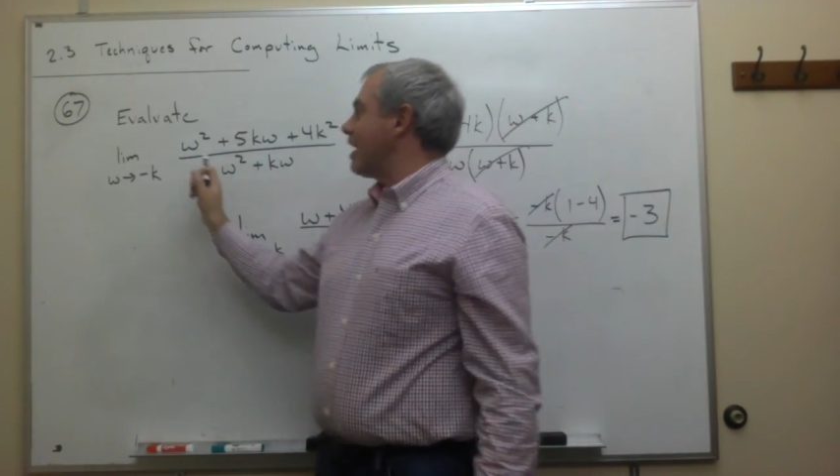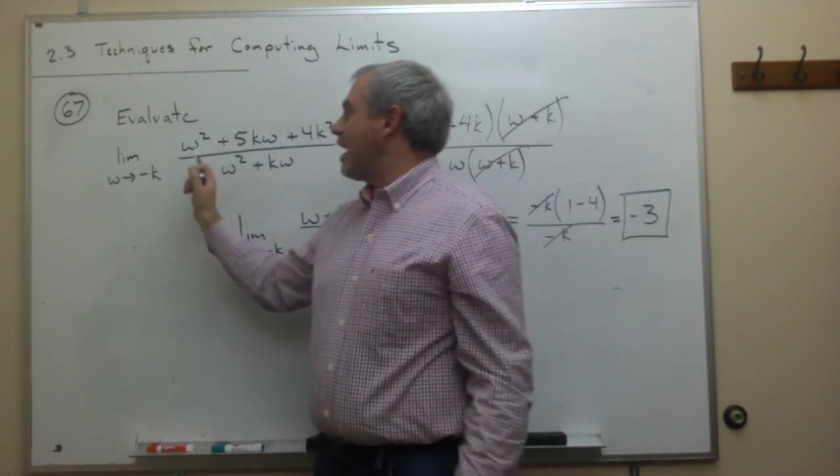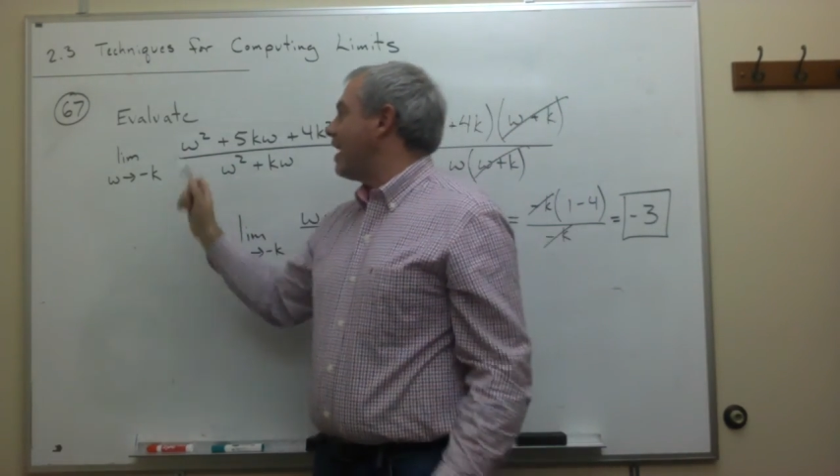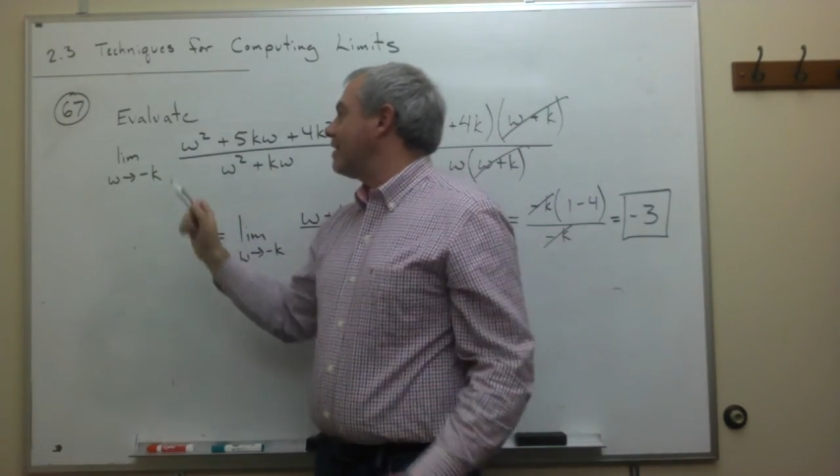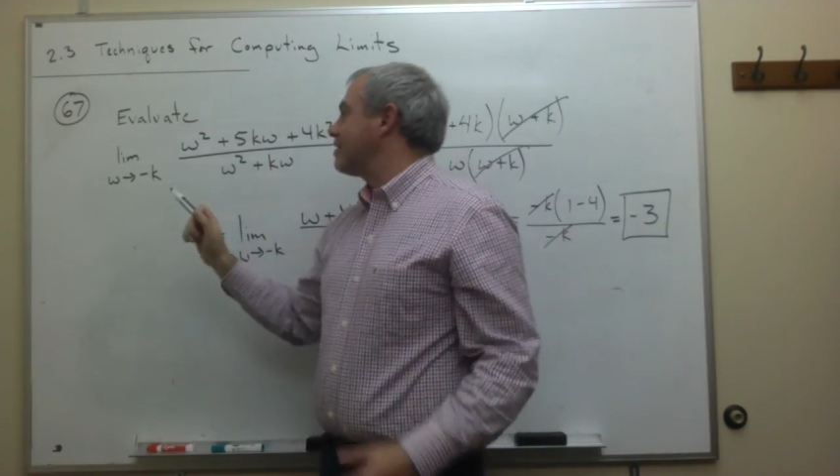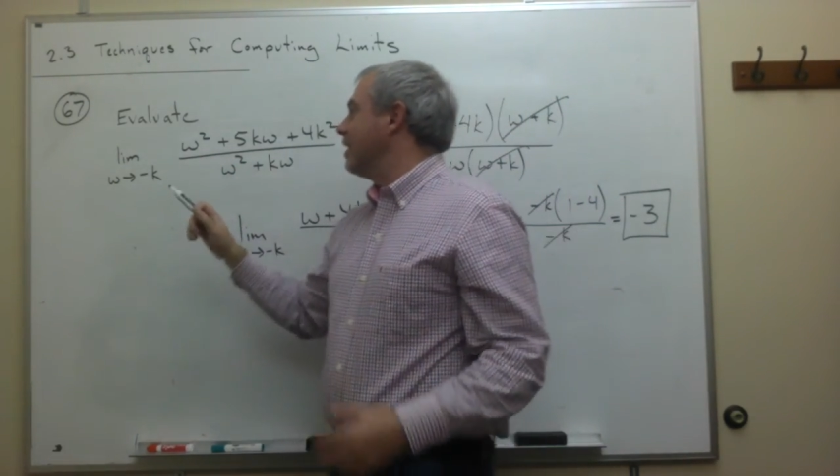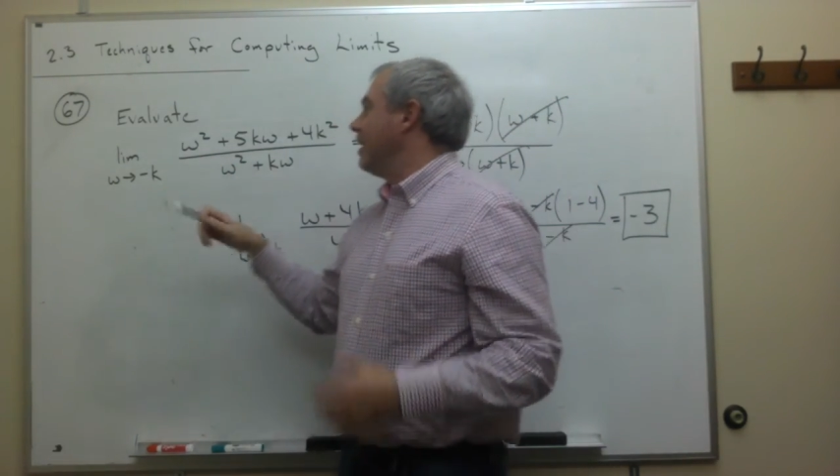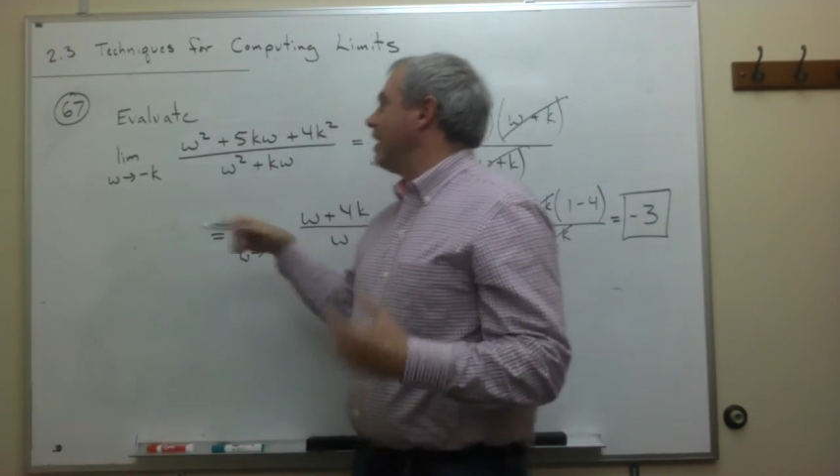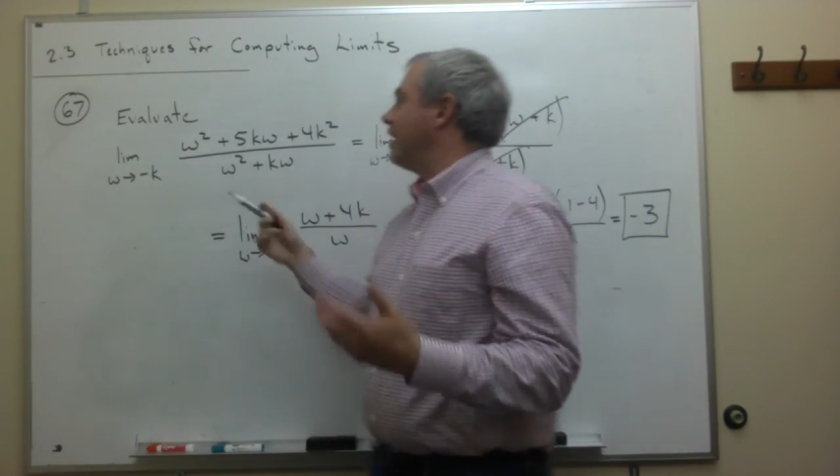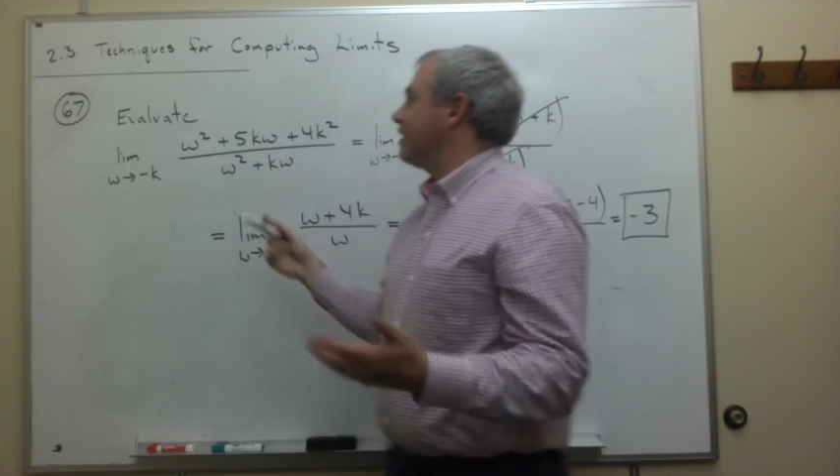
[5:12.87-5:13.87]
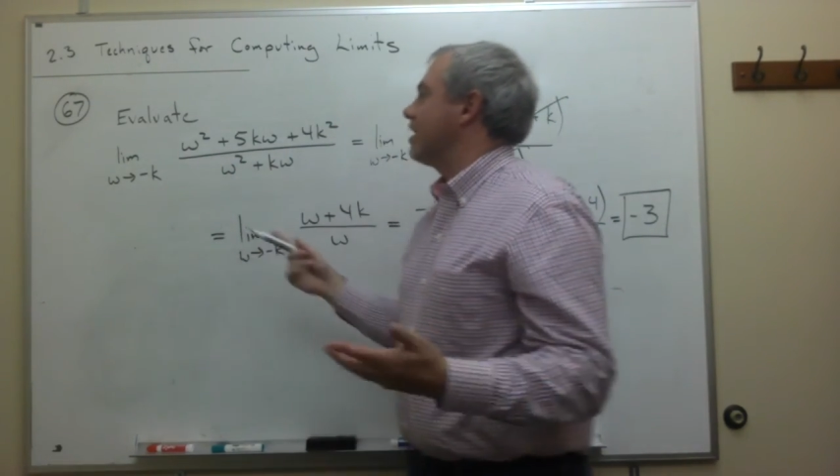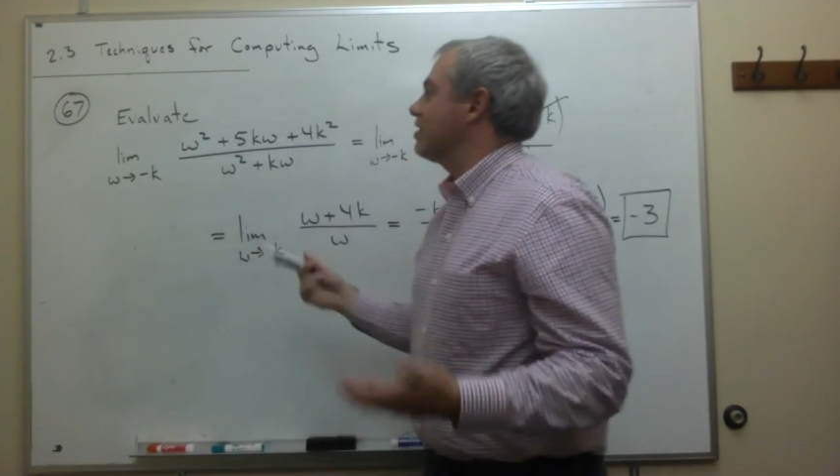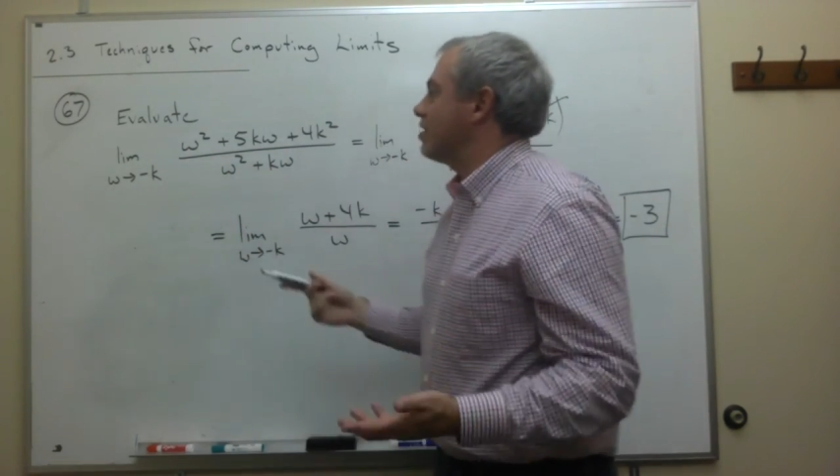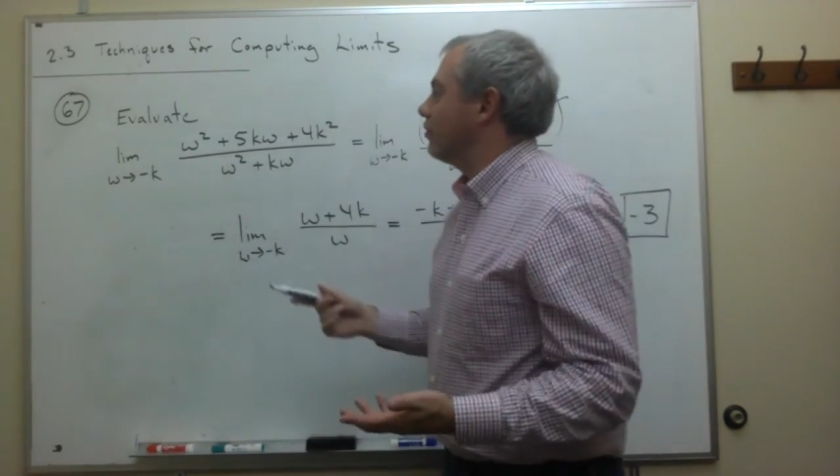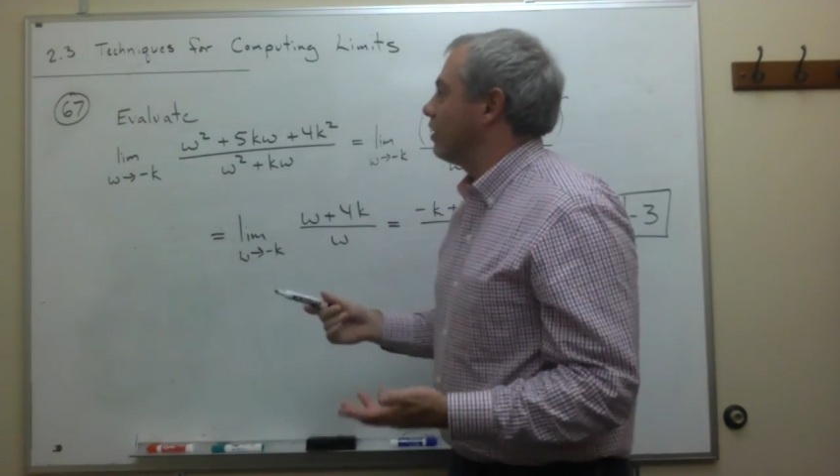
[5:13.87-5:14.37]
K's, and it
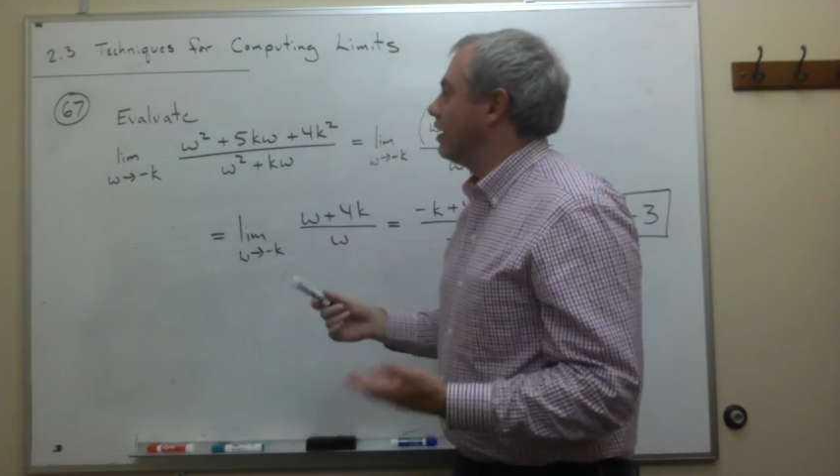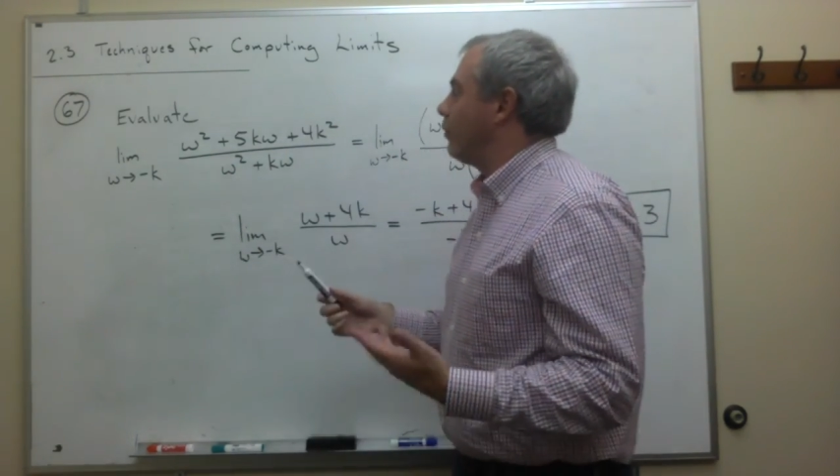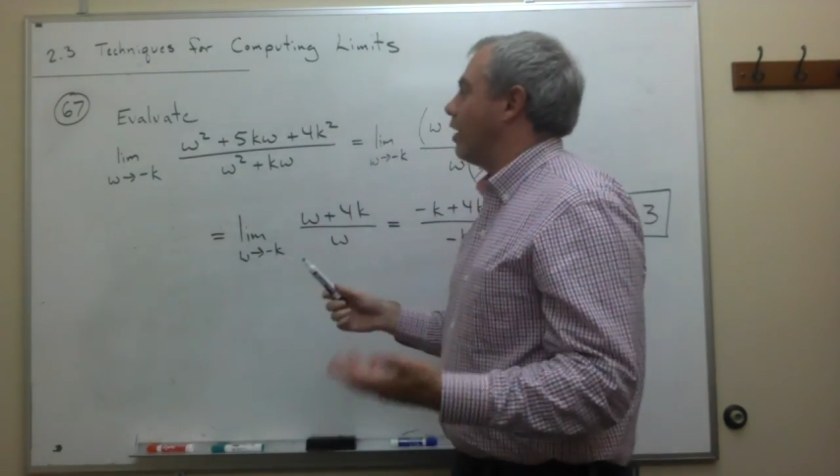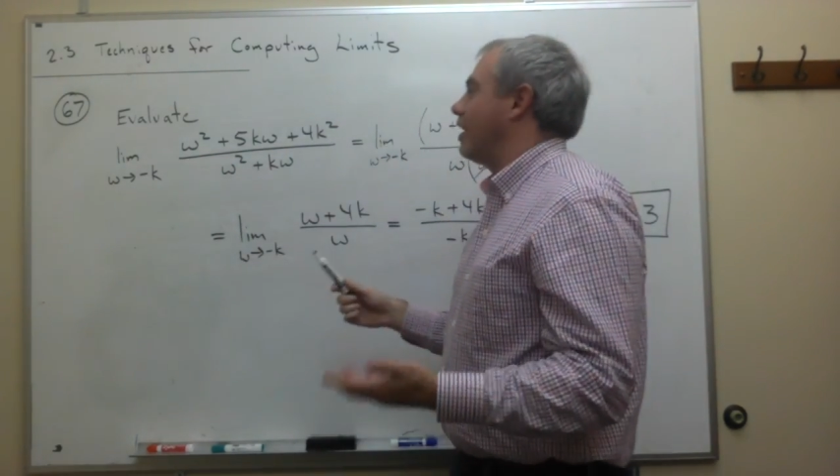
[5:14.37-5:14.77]
doesn't really